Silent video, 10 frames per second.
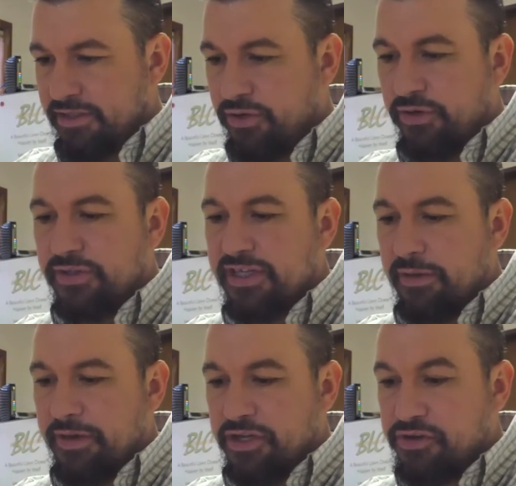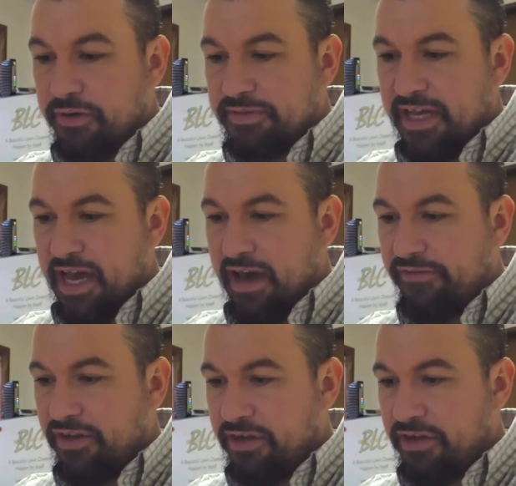Who knows how many trips I have in